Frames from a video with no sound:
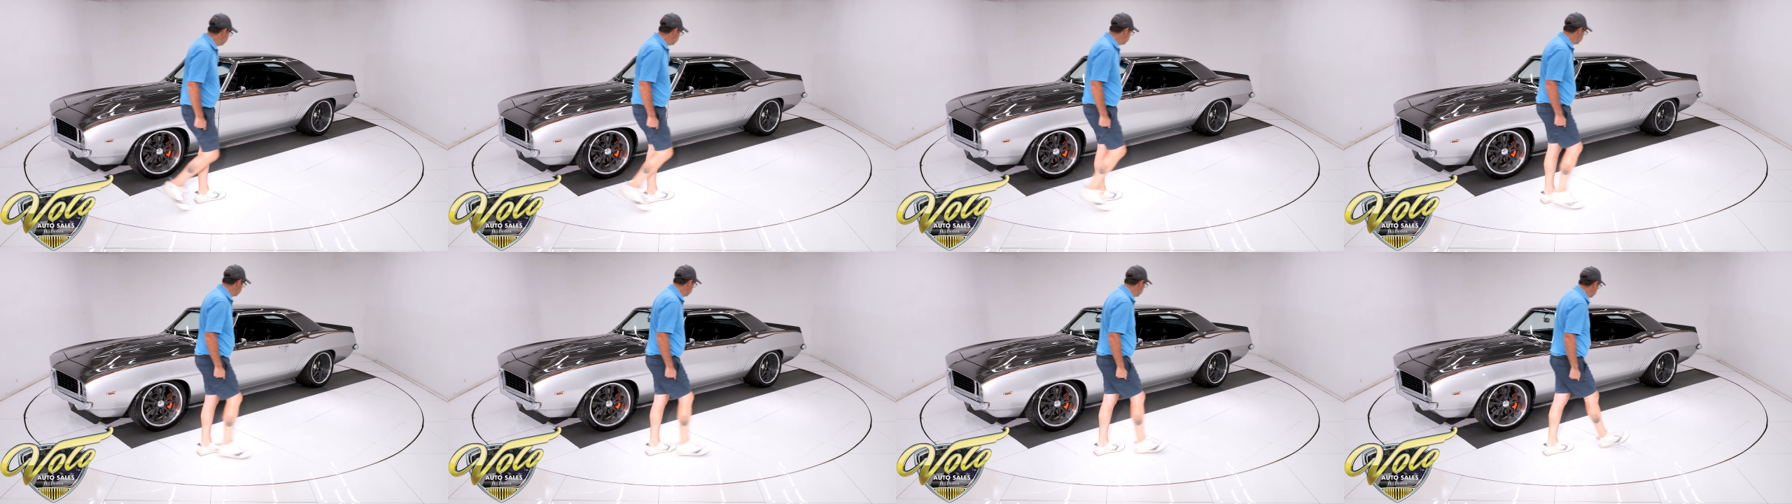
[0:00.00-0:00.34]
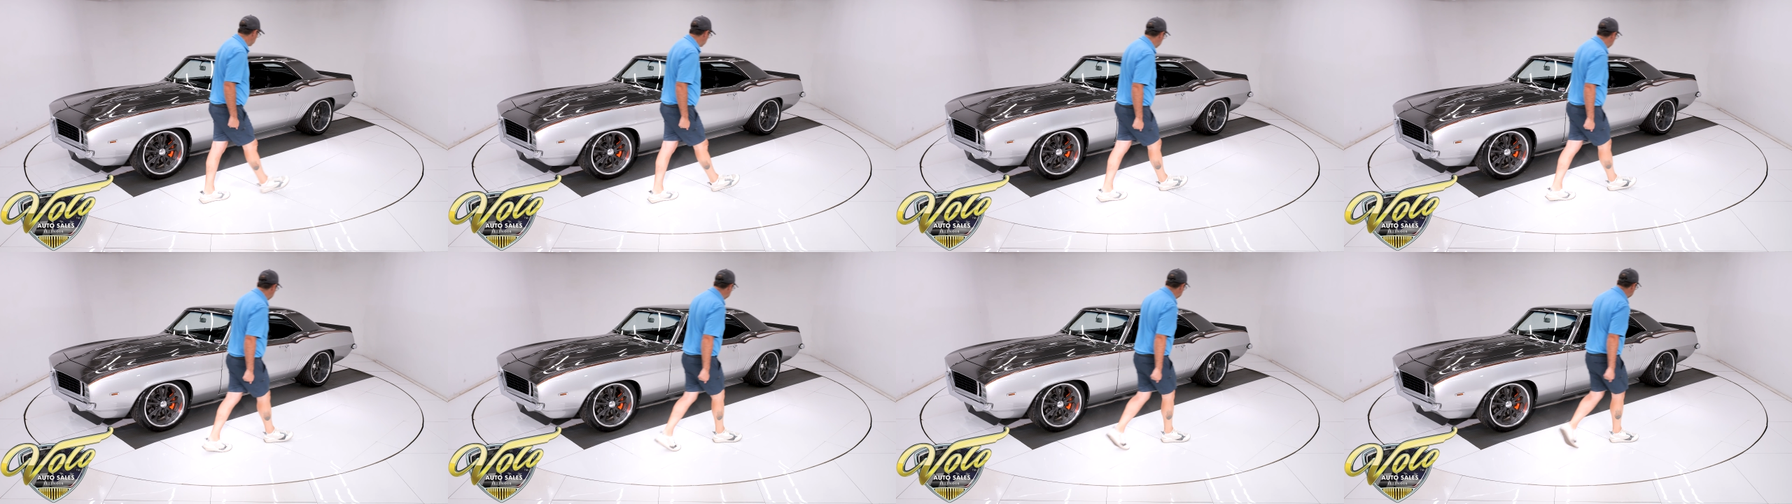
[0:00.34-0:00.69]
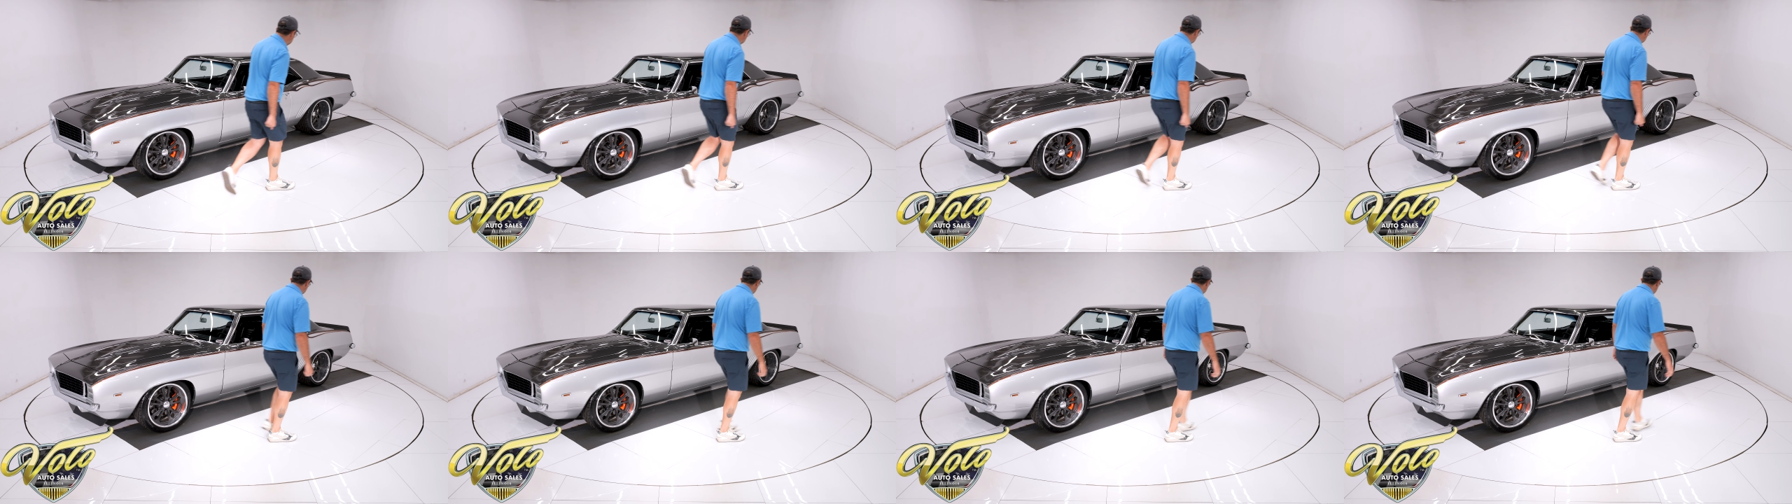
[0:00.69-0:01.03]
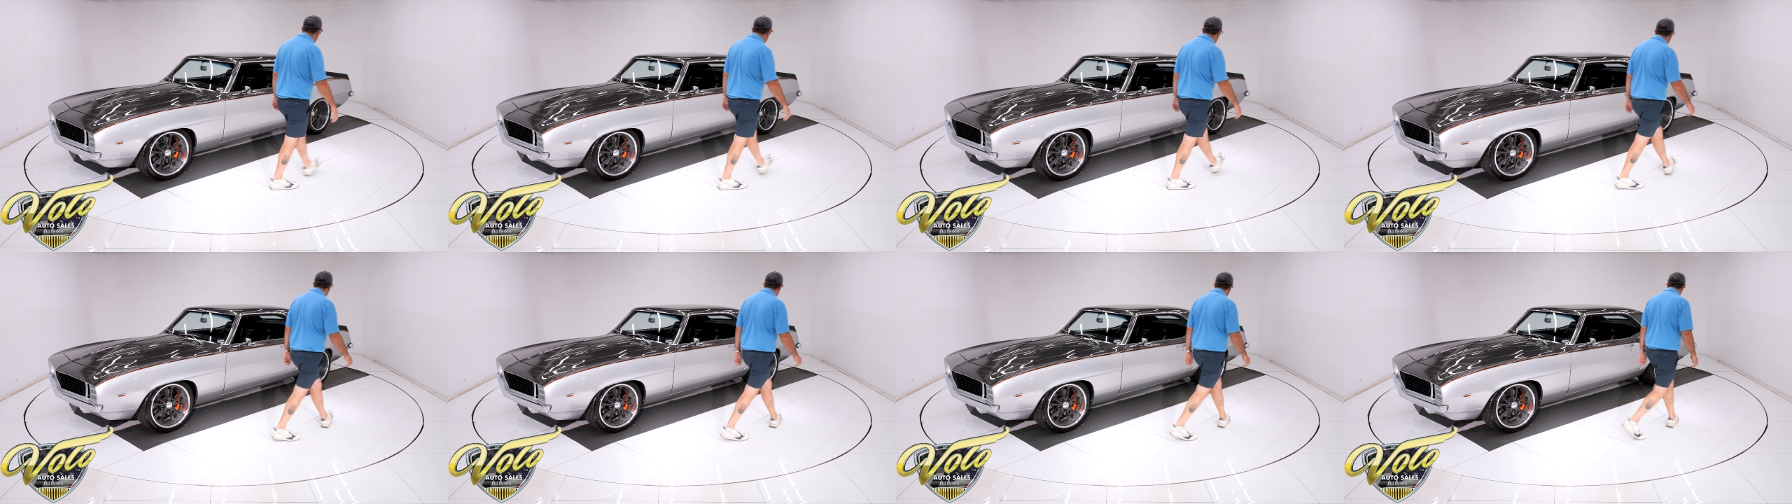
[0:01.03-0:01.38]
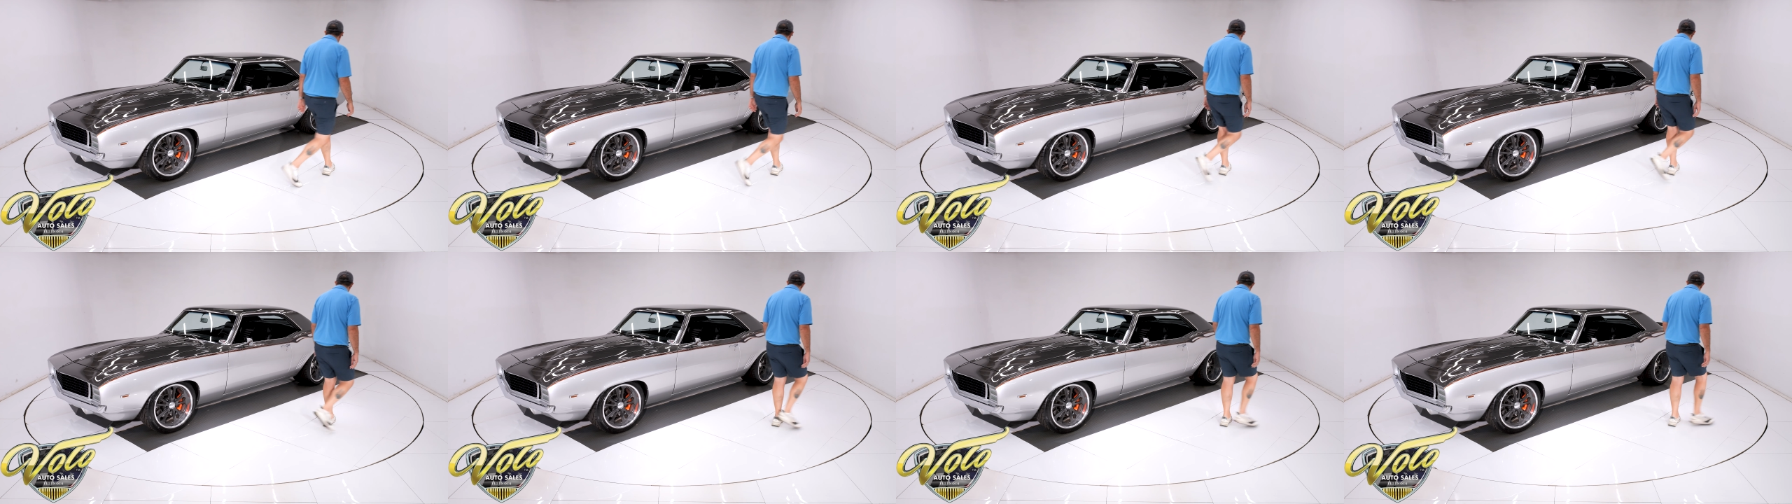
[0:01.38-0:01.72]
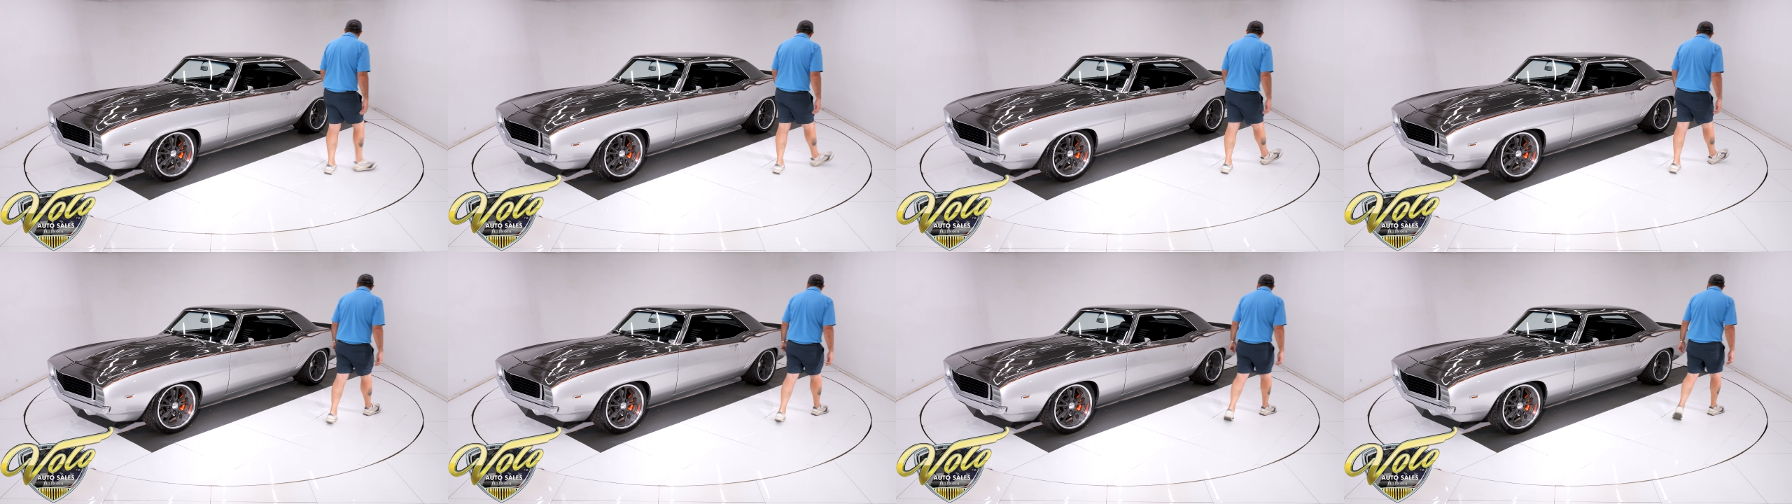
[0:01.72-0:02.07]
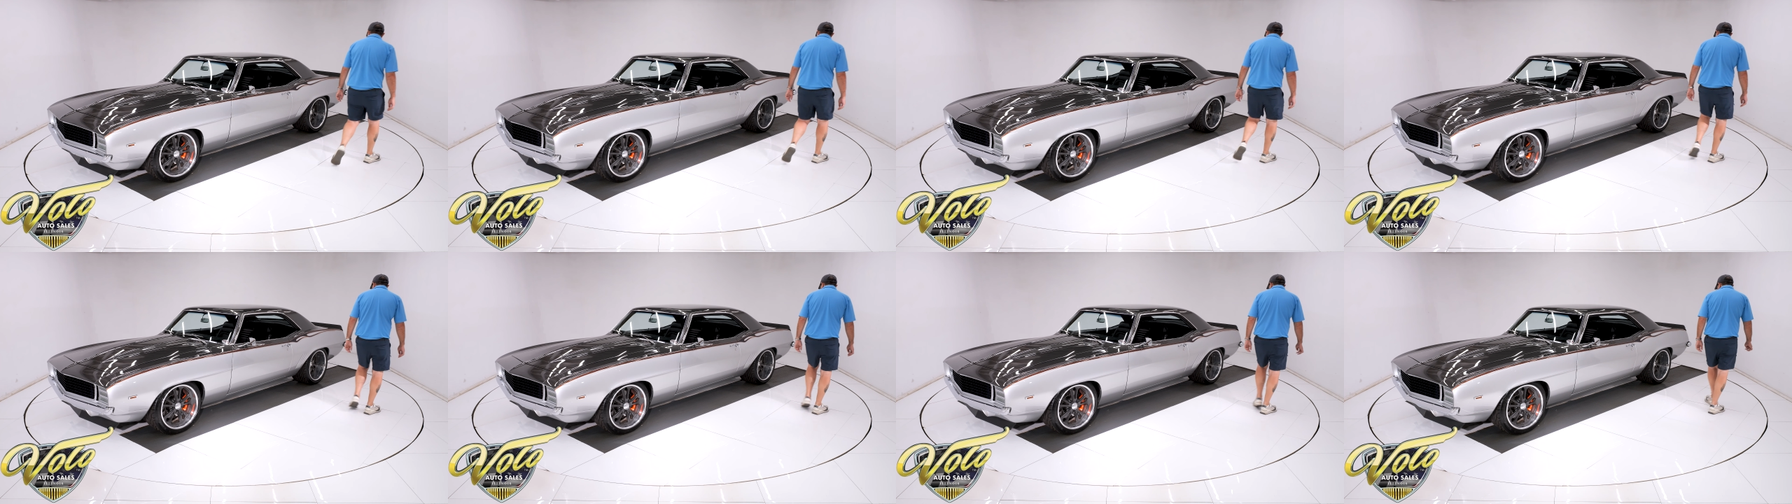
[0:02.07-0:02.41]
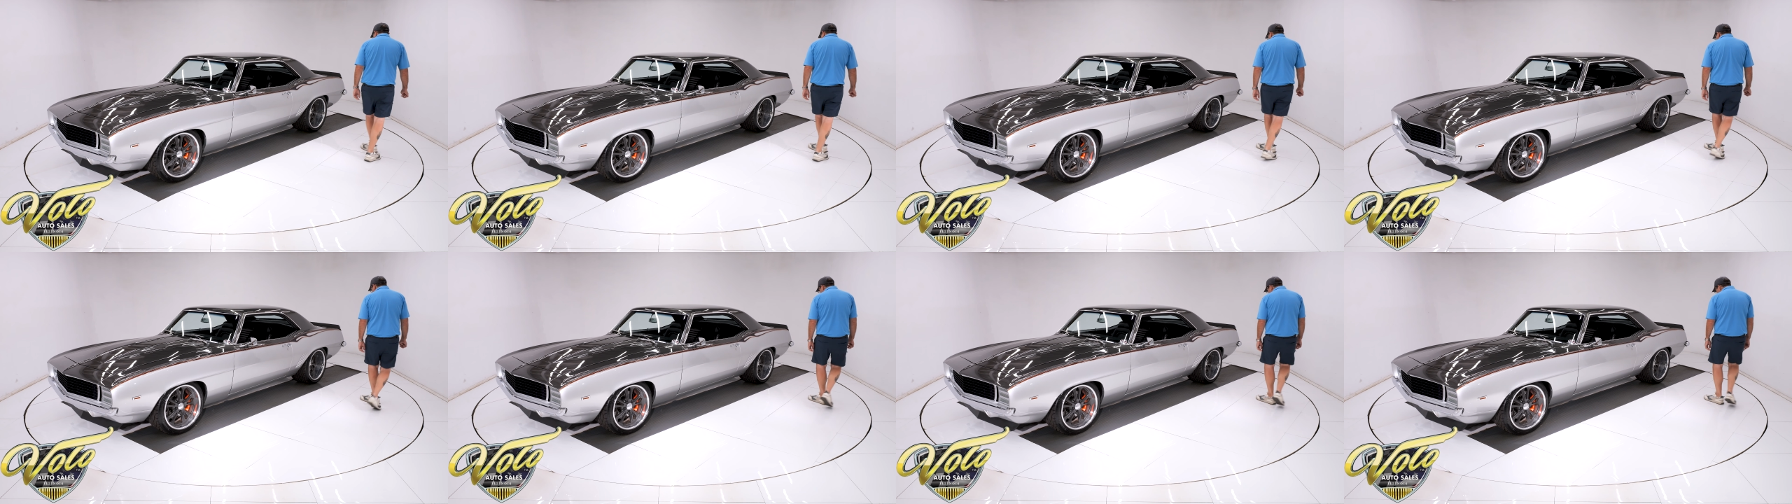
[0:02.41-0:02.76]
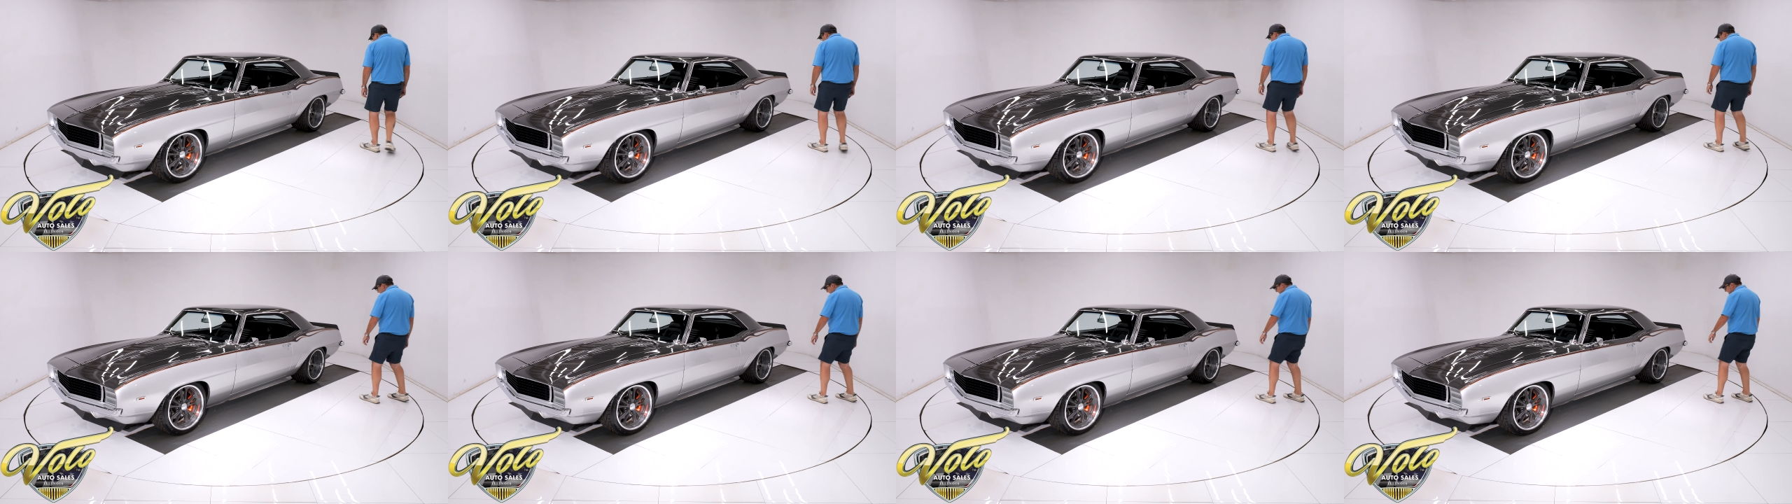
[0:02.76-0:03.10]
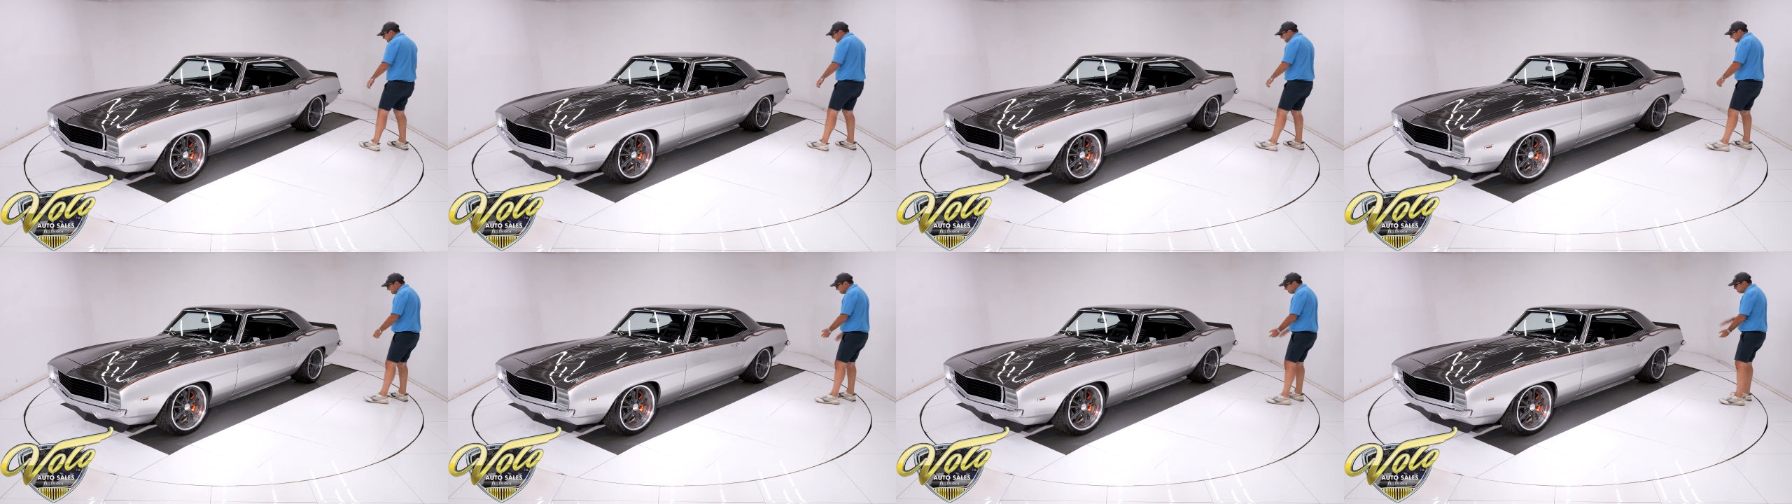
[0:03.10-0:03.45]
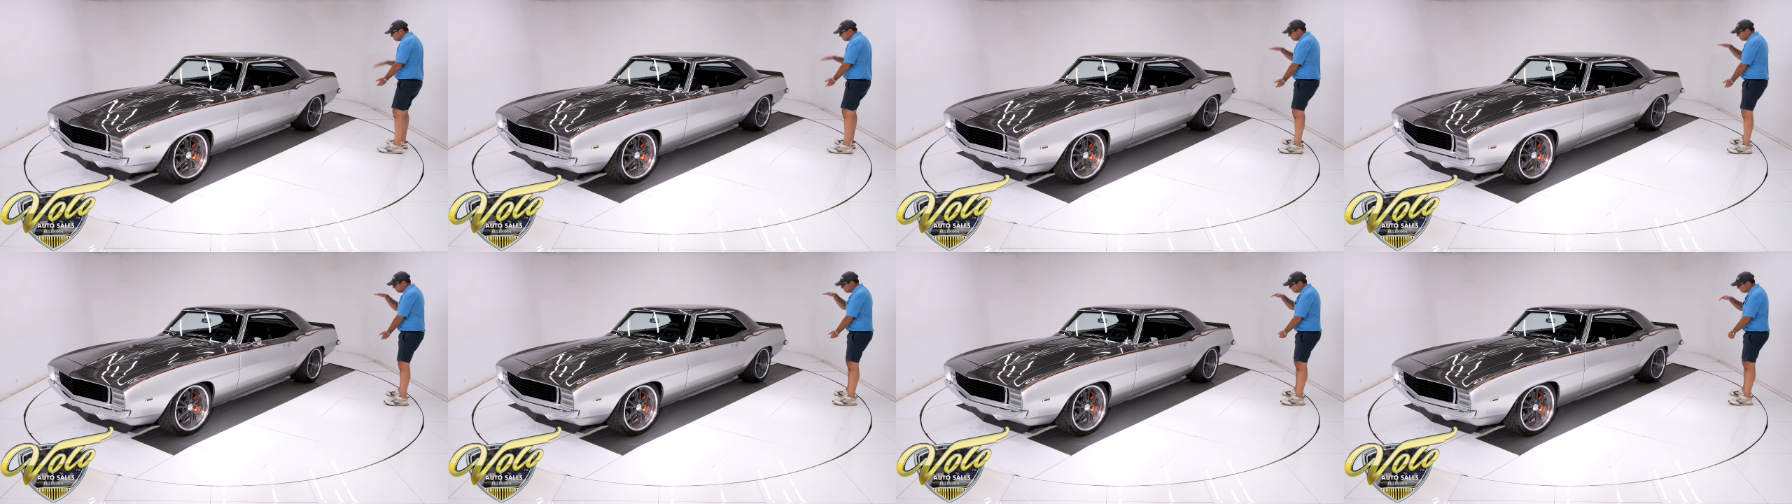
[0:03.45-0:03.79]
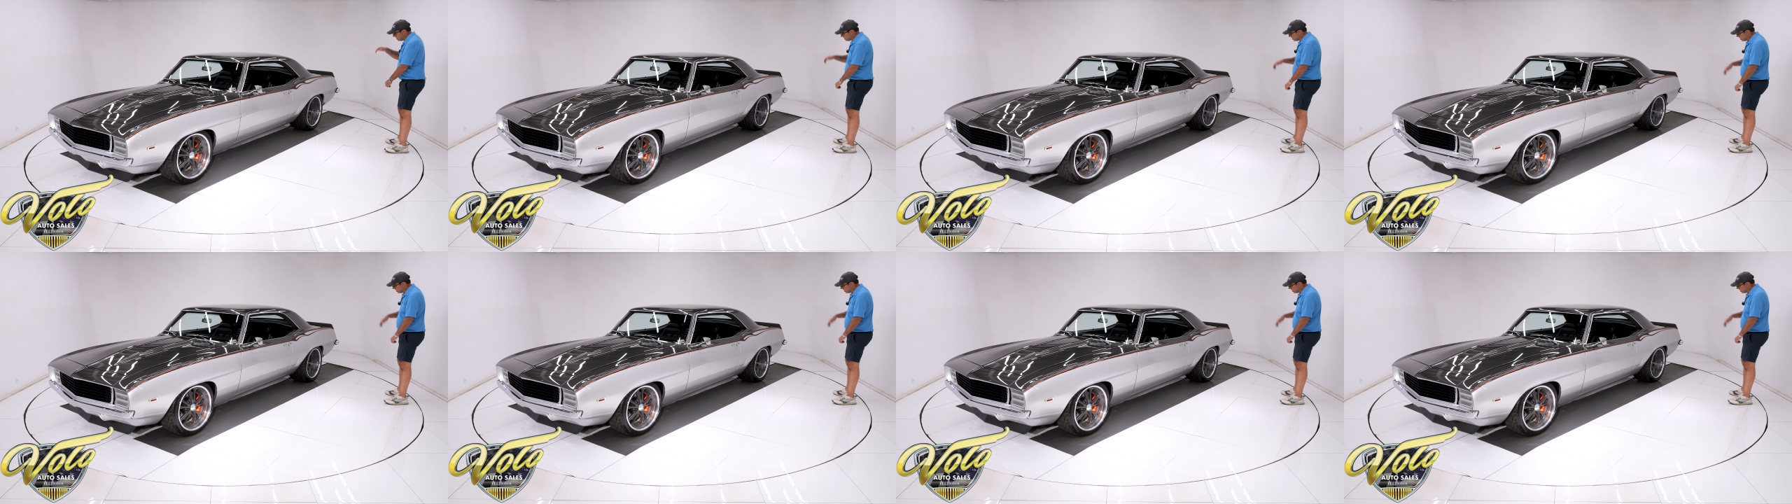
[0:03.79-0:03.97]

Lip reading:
[unreadable: no face in view]